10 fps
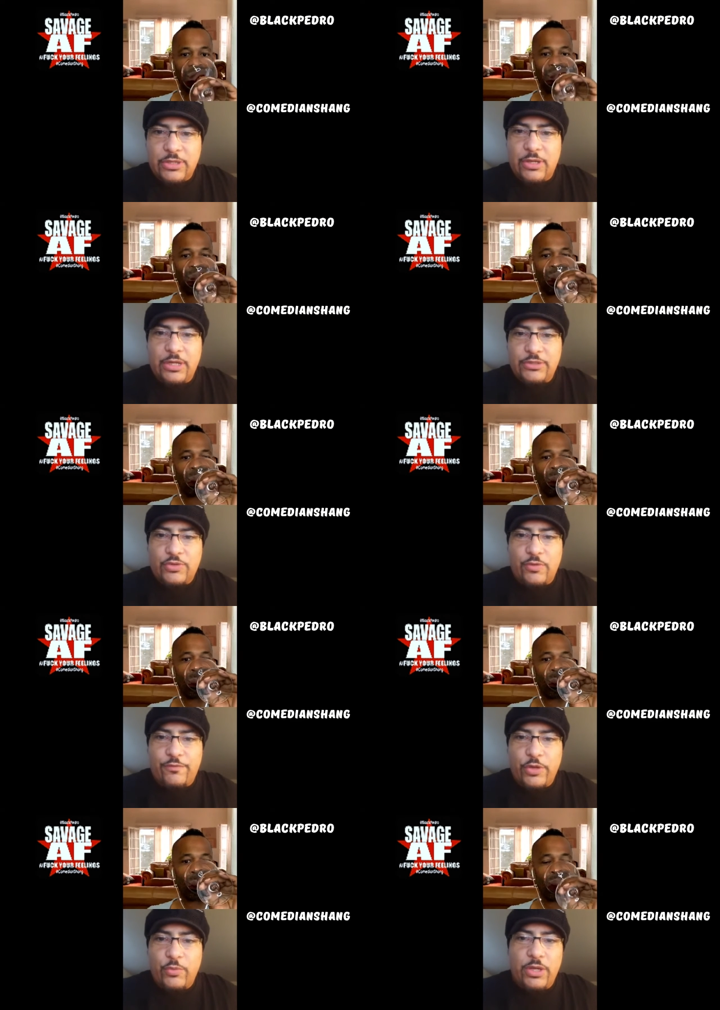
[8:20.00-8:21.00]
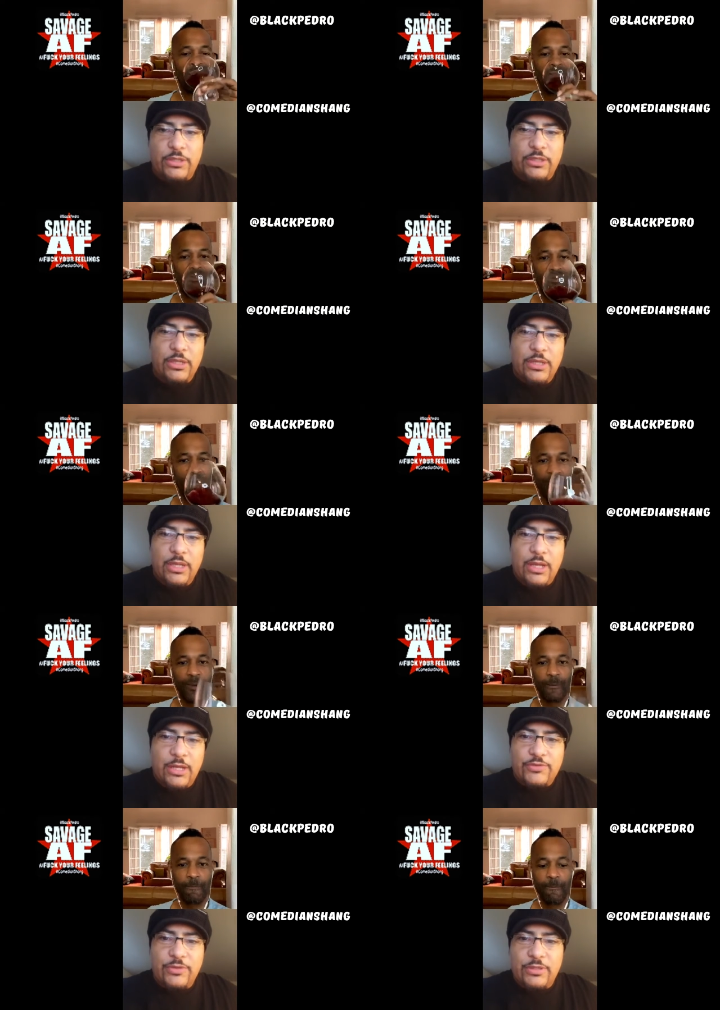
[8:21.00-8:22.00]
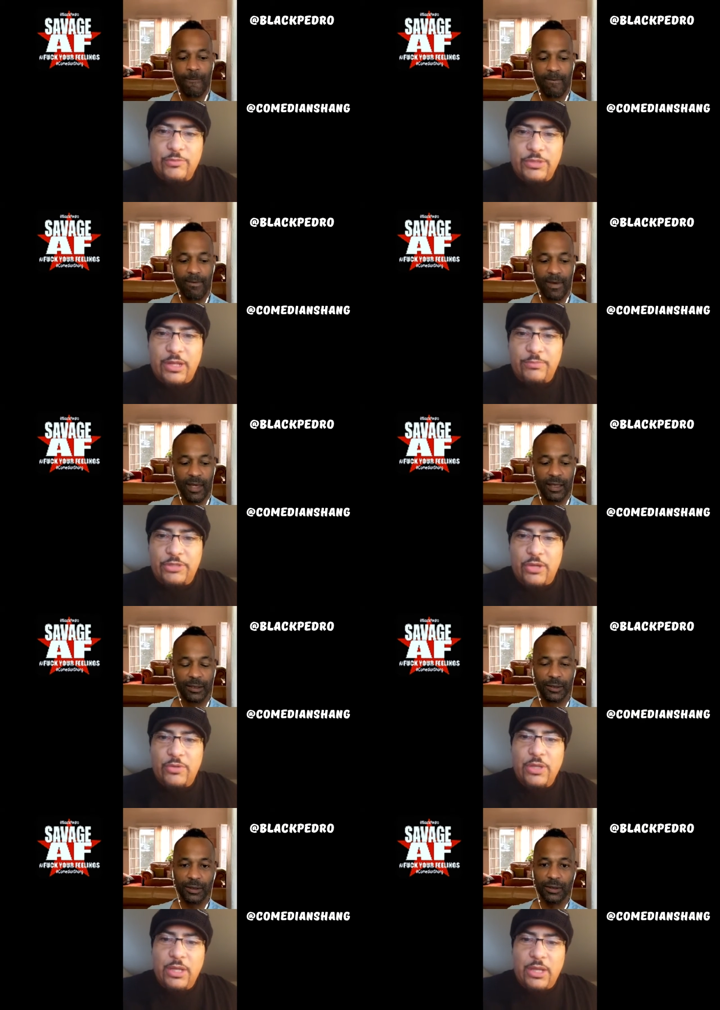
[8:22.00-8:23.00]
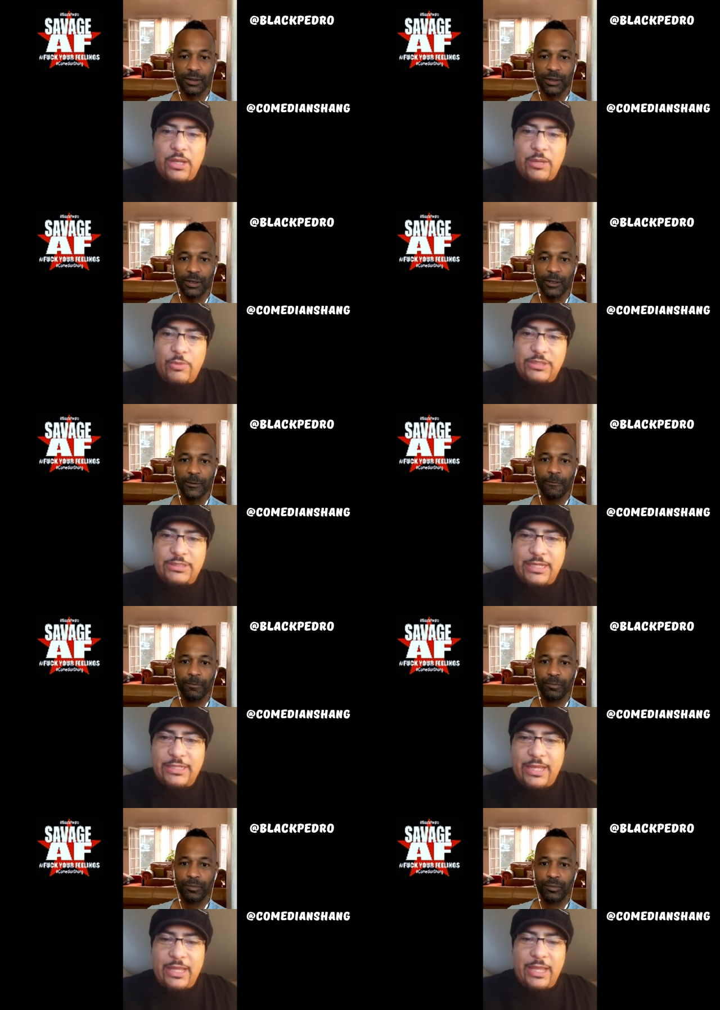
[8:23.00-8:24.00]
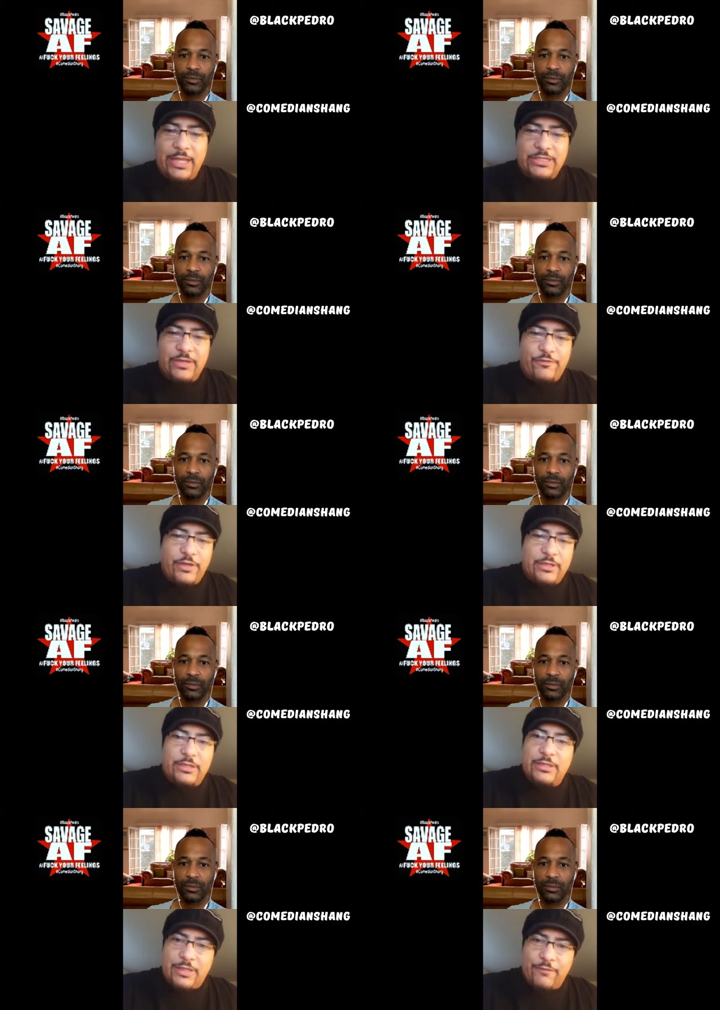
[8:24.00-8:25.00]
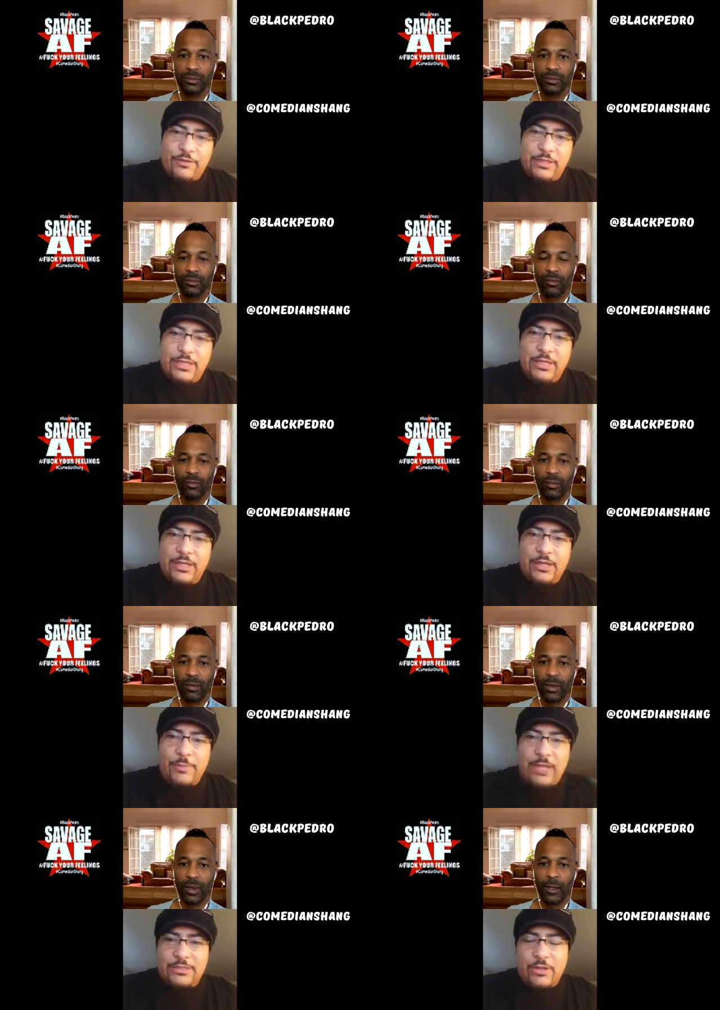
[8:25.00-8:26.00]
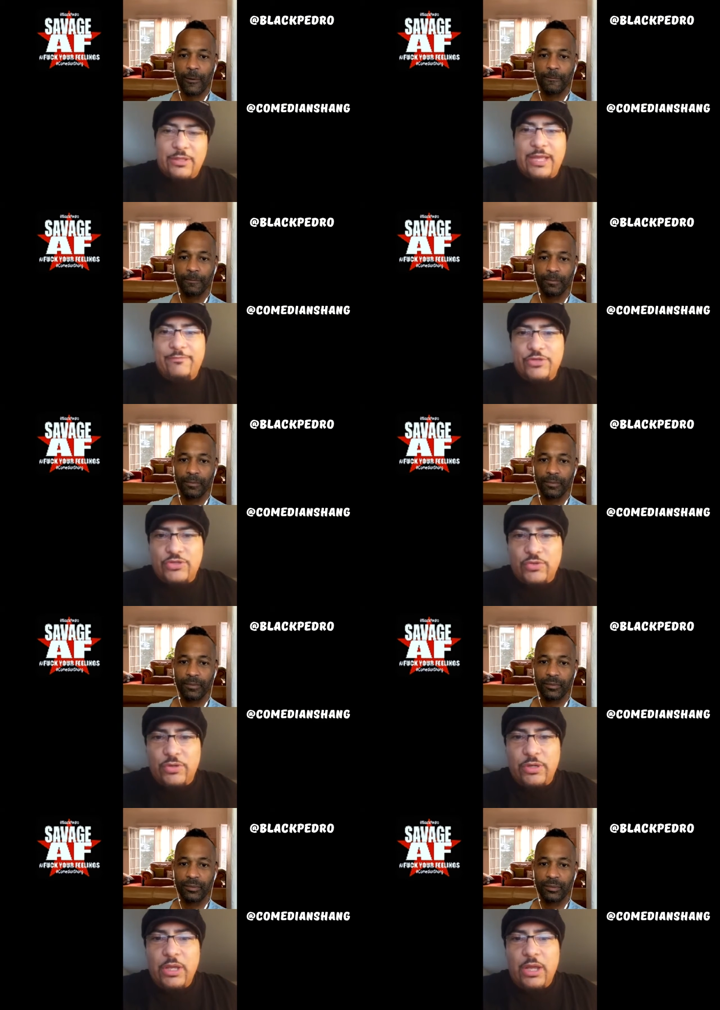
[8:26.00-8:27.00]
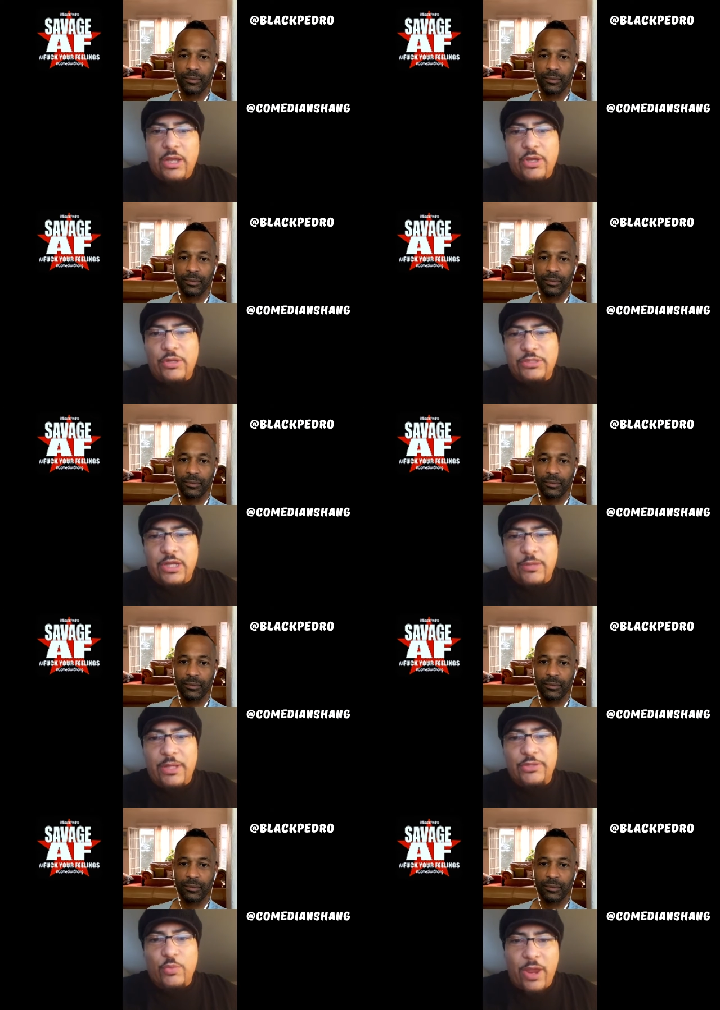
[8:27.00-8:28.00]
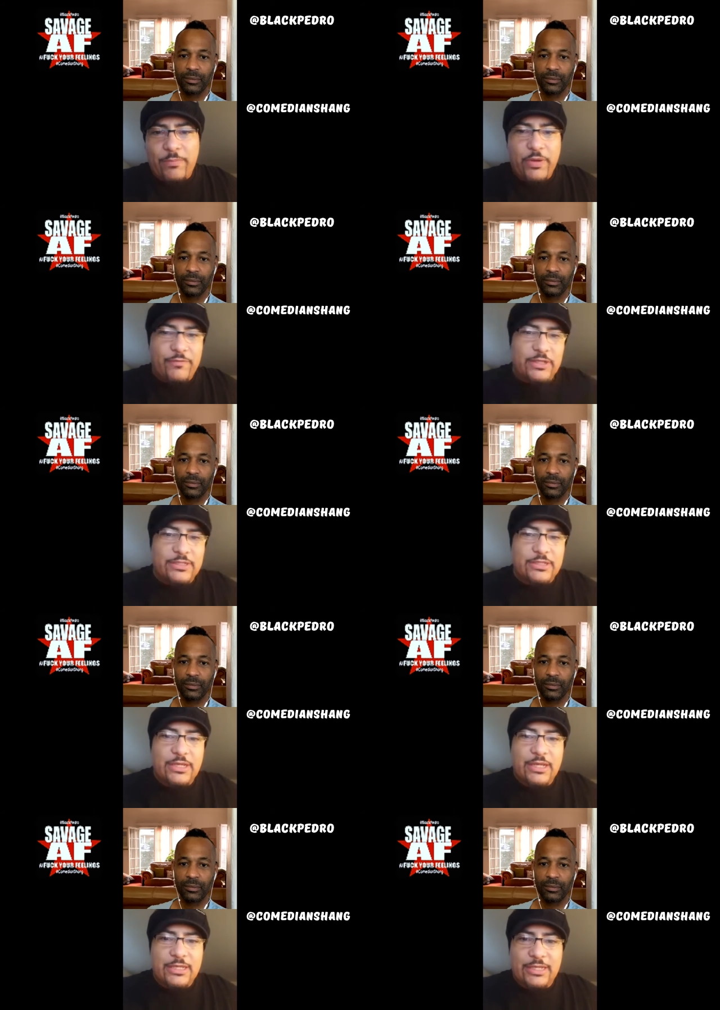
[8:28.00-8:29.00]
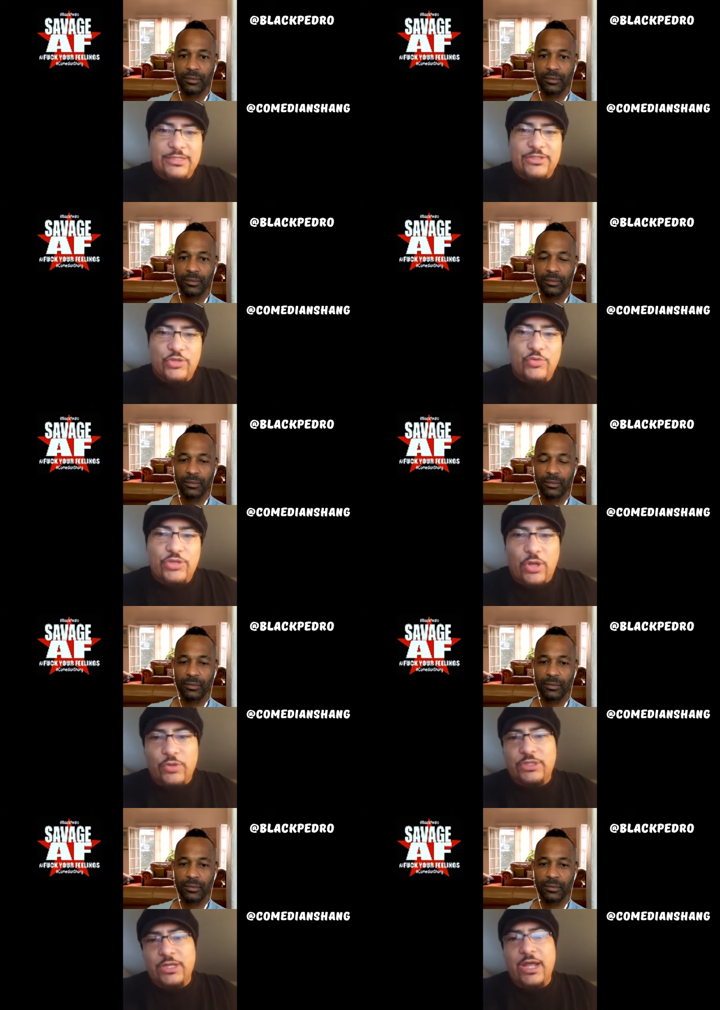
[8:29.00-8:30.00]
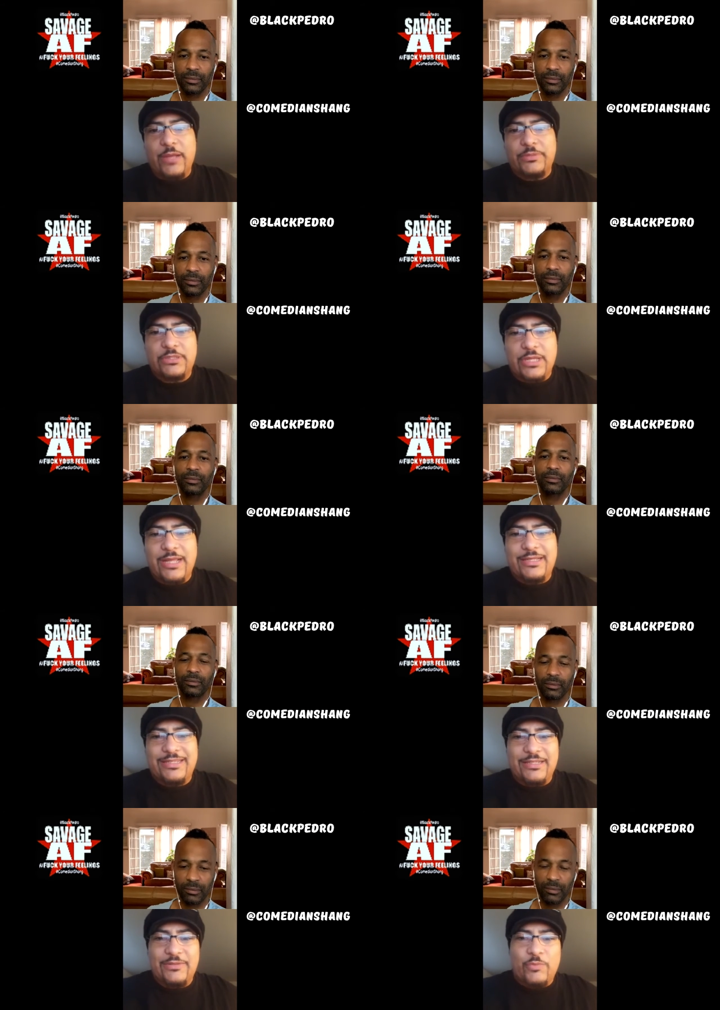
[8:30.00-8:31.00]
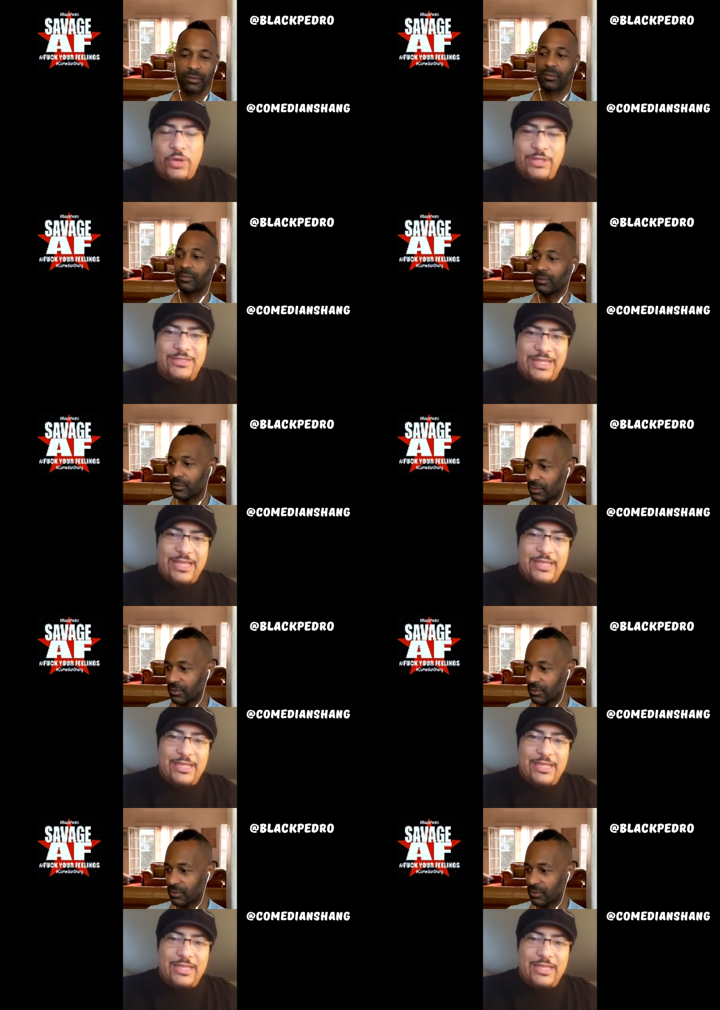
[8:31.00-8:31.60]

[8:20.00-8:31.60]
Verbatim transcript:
Speaker 1: _4100, what up, though? I want to say AG Fit, definitely. I saw that for sure. You're going to talk about the white privilege gets 2 Tulsa cops shot, 1 dead.